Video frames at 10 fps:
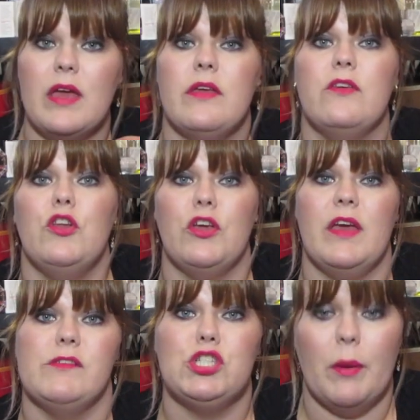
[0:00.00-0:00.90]
then you know you
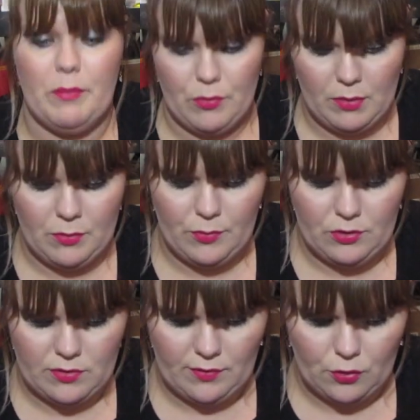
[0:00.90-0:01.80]
have a shopping problem when
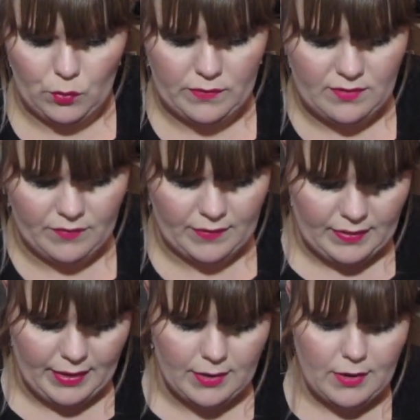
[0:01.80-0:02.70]
you start doing stuff like
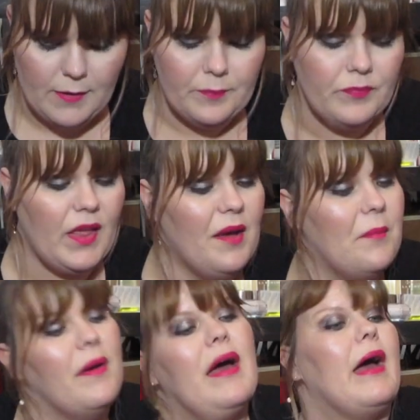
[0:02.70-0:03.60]
that.
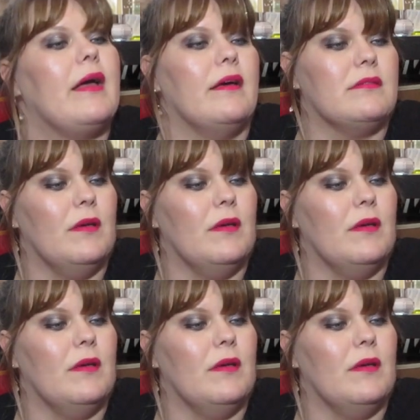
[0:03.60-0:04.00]
Um, I got